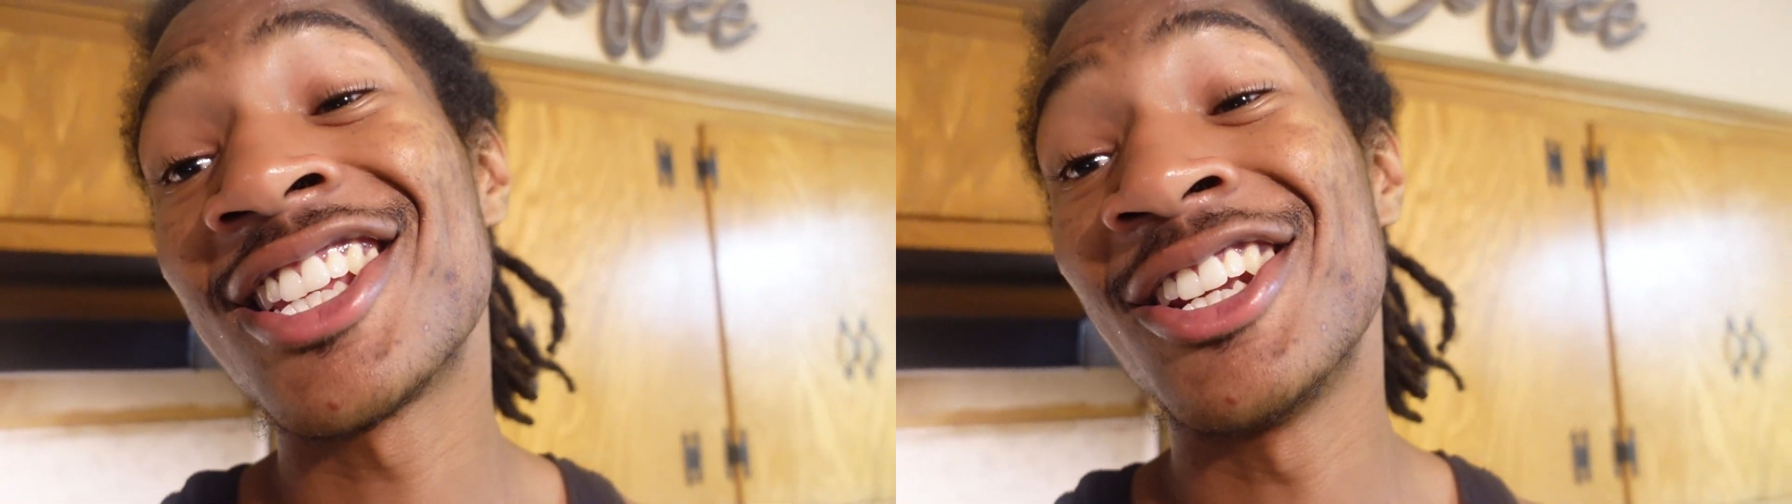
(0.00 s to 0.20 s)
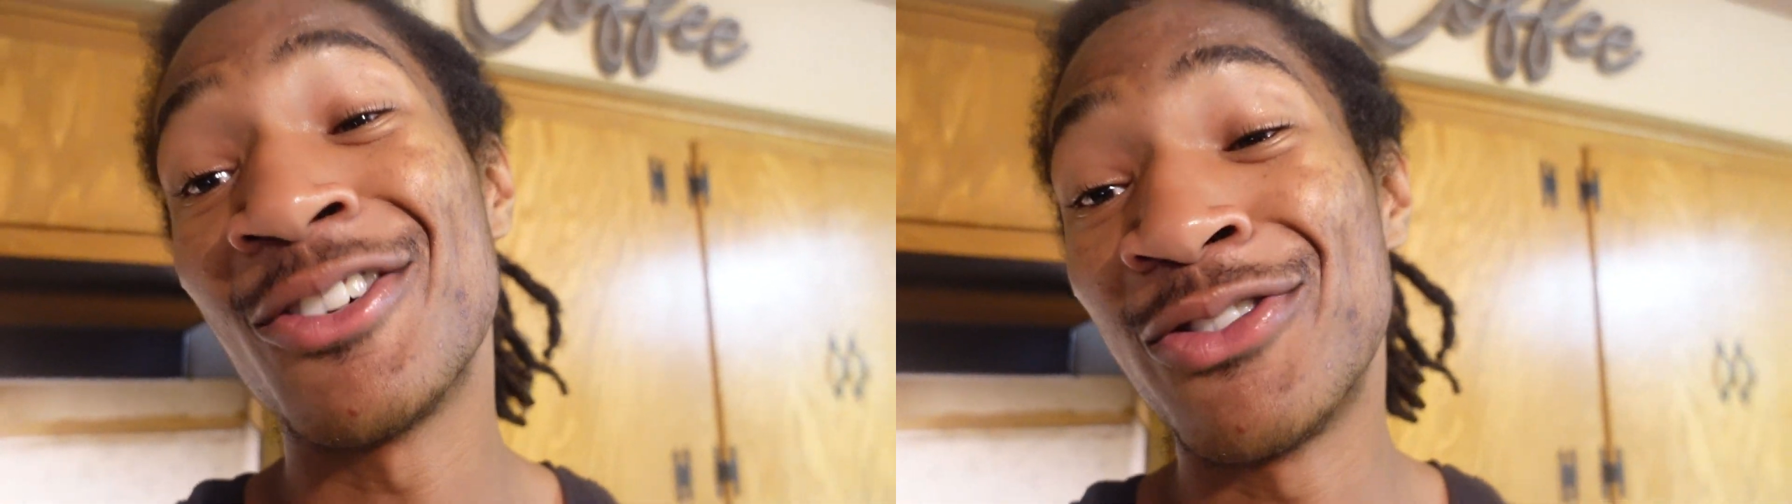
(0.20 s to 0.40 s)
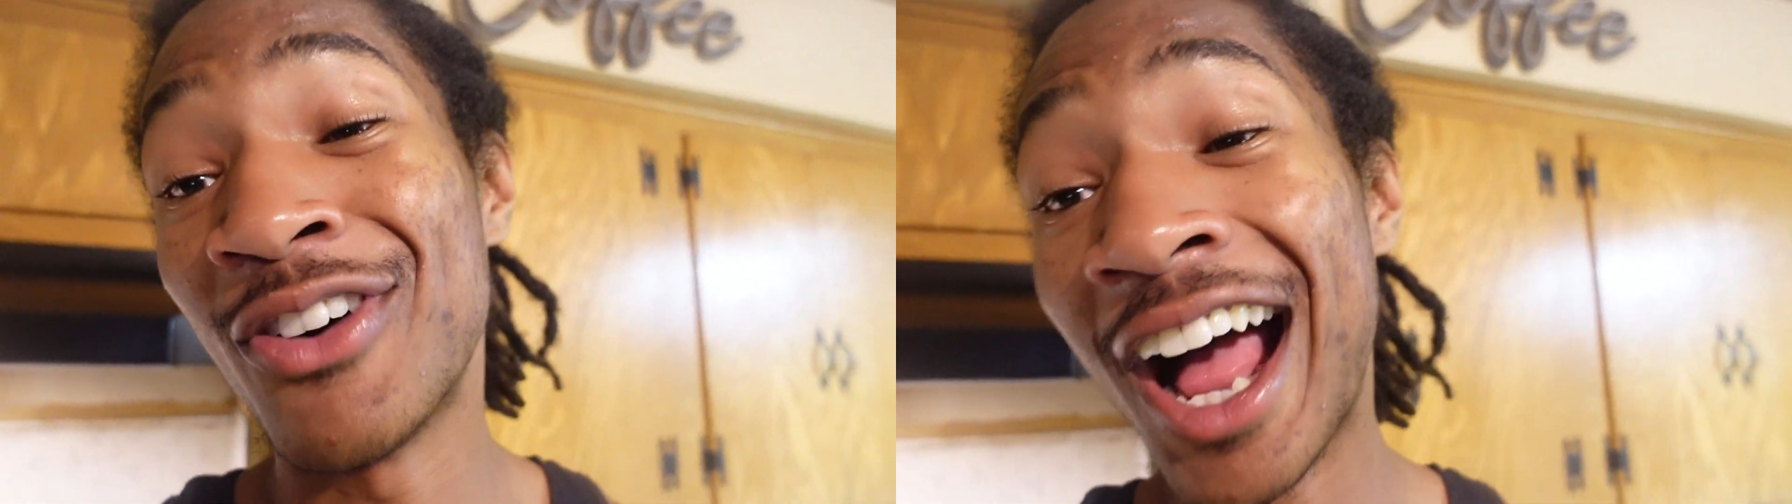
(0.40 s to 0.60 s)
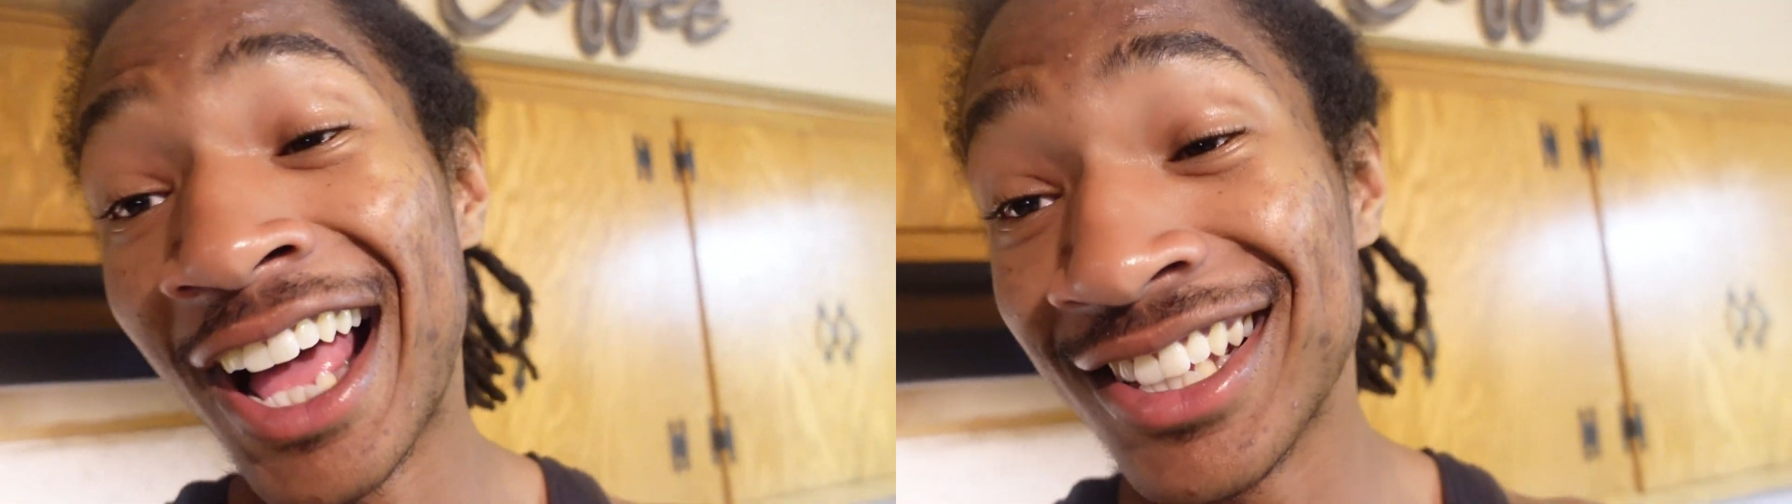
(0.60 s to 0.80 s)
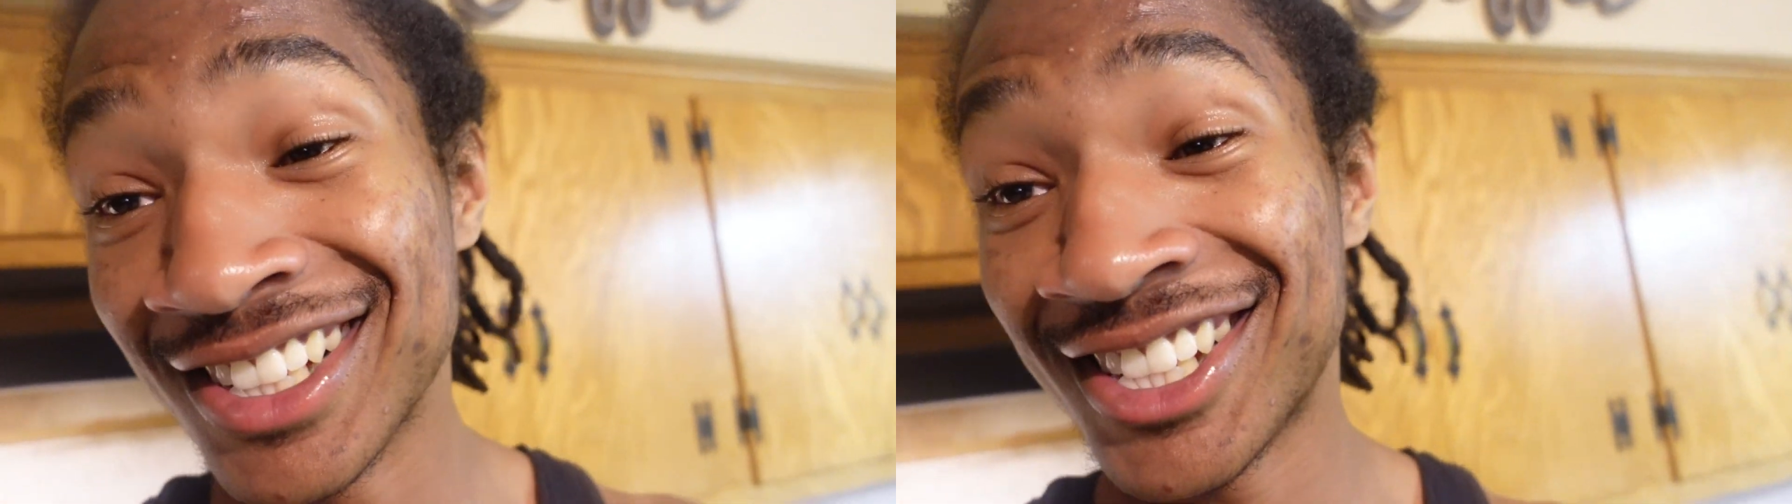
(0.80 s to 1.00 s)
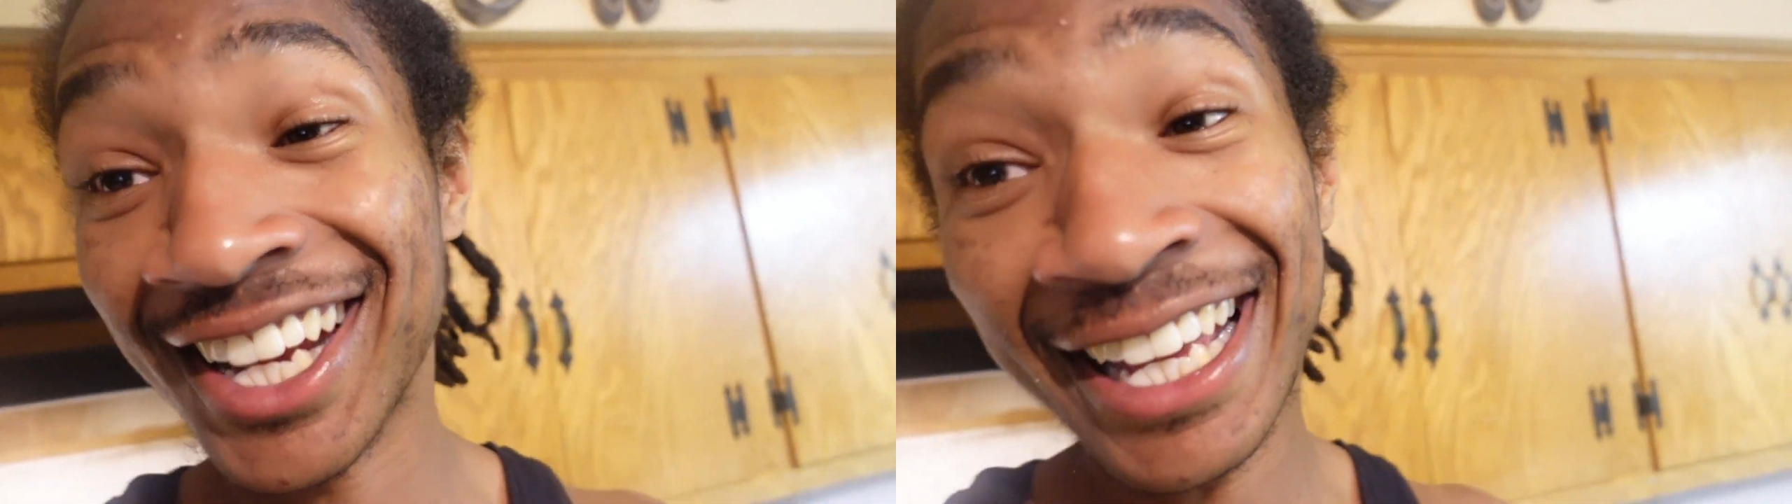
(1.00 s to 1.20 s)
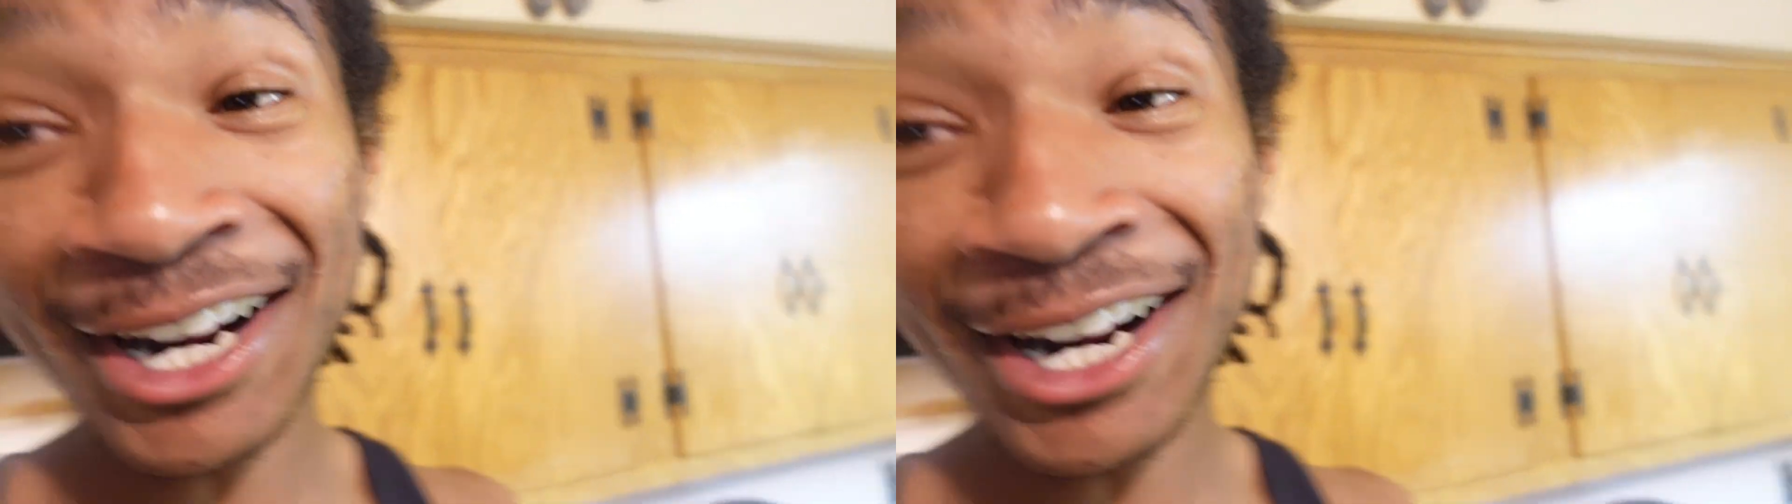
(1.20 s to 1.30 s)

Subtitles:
look fire. Check it